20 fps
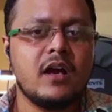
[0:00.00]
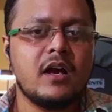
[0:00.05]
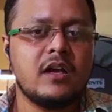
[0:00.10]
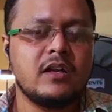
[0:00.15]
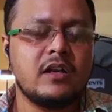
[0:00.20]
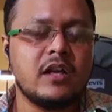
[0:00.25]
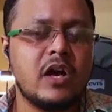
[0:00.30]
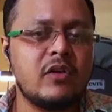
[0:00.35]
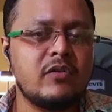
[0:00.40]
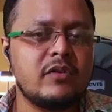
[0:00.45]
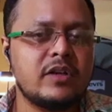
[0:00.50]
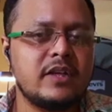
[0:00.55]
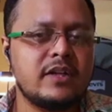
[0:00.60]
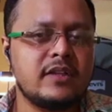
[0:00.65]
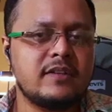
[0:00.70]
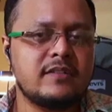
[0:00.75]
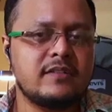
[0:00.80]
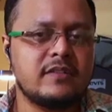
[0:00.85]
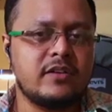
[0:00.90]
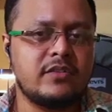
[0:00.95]

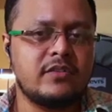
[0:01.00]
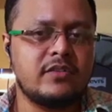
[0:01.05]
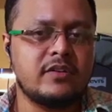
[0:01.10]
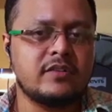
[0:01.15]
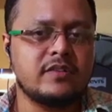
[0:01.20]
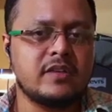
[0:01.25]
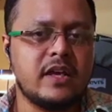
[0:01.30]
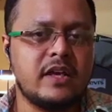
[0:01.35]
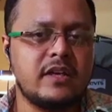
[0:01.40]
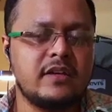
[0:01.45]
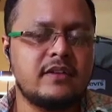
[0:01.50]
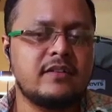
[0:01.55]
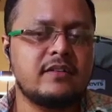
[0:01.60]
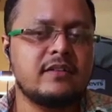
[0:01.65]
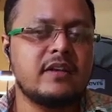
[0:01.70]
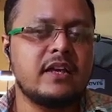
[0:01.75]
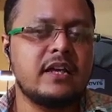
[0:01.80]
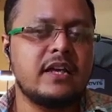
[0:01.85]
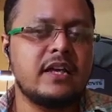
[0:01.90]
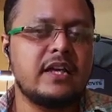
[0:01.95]
Nowadays, it resides
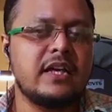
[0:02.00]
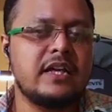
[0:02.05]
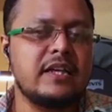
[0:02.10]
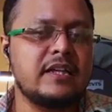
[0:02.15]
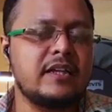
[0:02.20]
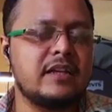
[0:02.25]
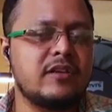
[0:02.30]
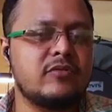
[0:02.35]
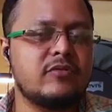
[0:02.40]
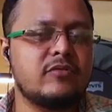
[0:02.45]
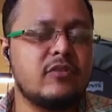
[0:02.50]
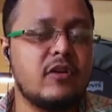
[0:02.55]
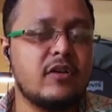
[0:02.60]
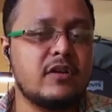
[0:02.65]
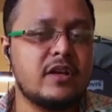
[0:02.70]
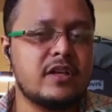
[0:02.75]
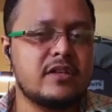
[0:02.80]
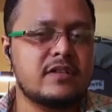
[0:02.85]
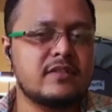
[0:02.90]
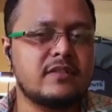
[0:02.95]
in
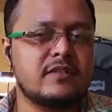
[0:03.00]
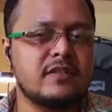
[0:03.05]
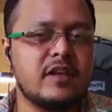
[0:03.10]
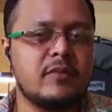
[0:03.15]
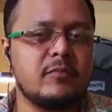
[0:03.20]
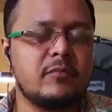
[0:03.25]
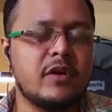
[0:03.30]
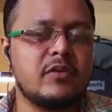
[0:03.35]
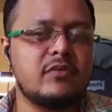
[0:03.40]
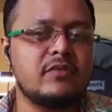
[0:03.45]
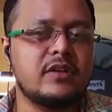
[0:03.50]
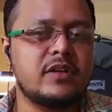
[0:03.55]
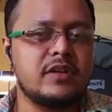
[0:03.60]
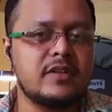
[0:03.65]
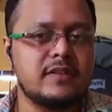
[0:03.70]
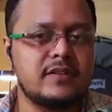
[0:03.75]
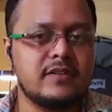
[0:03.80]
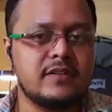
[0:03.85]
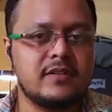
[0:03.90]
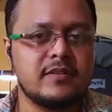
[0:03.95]
forests and
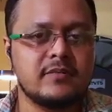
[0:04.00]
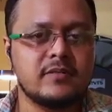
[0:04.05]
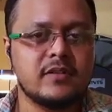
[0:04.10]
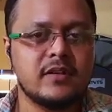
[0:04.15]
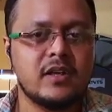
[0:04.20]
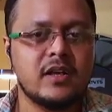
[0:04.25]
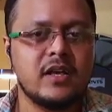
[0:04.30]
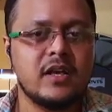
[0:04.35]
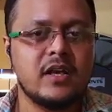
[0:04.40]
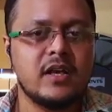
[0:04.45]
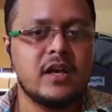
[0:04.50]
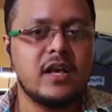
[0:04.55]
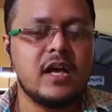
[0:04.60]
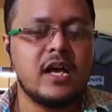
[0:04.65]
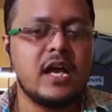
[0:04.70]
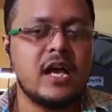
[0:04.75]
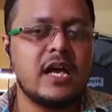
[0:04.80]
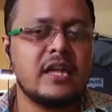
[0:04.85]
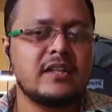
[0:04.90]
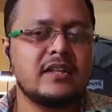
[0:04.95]
mountains.
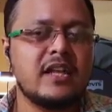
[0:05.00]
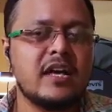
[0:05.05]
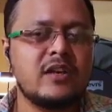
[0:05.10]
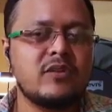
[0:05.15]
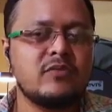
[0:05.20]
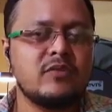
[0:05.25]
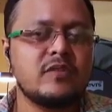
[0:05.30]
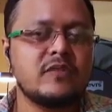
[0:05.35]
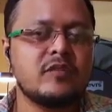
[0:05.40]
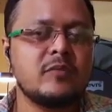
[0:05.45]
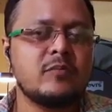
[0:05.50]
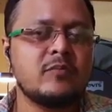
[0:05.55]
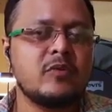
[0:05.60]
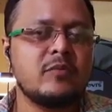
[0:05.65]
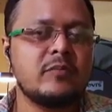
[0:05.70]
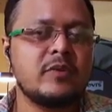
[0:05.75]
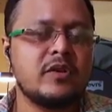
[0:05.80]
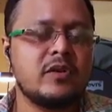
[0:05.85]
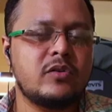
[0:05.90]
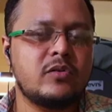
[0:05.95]
And that was the
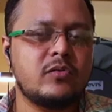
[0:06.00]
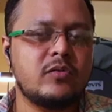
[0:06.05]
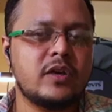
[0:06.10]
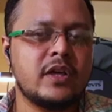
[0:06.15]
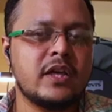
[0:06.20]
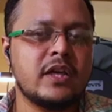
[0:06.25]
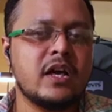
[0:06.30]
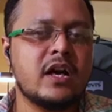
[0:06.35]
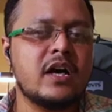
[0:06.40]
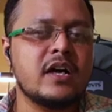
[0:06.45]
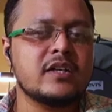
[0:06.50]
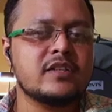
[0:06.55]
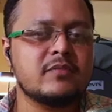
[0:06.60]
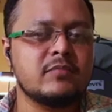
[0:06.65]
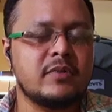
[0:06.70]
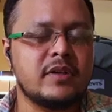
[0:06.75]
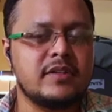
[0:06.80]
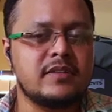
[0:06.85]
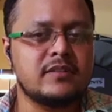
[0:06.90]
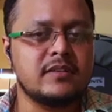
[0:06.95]
moment when I asked
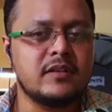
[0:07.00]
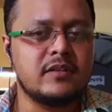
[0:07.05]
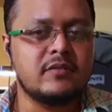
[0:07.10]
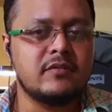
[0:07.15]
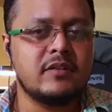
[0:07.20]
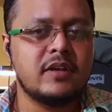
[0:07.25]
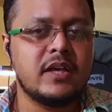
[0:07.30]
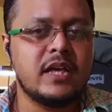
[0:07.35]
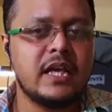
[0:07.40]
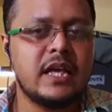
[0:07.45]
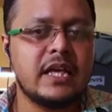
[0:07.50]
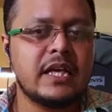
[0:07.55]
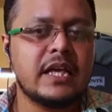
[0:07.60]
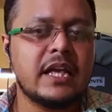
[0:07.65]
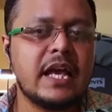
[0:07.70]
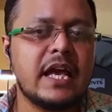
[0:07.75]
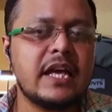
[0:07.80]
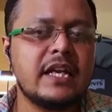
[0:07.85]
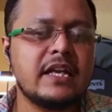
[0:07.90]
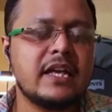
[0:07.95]
myself,
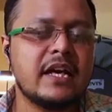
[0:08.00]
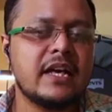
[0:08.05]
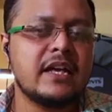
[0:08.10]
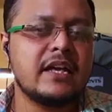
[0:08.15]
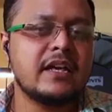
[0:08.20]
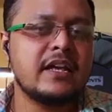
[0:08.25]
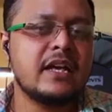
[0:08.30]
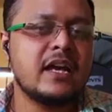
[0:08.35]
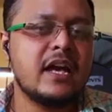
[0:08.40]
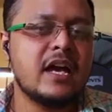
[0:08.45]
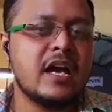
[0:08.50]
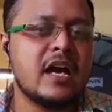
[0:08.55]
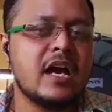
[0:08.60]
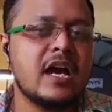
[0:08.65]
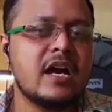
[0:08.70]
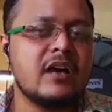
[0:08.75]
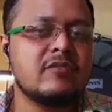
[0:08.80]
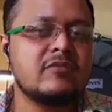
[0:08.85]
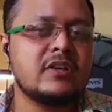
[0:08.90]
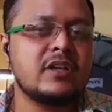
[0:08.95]
can I
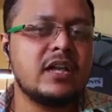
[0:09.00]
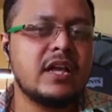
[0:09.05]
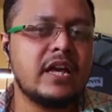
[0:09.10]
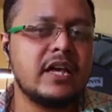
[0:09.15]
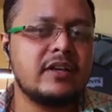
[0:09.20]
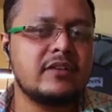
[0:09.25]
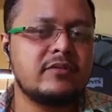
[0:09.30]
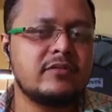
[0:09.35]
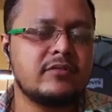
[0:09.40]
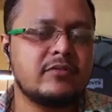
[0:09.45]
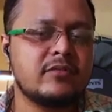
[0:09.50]
have a life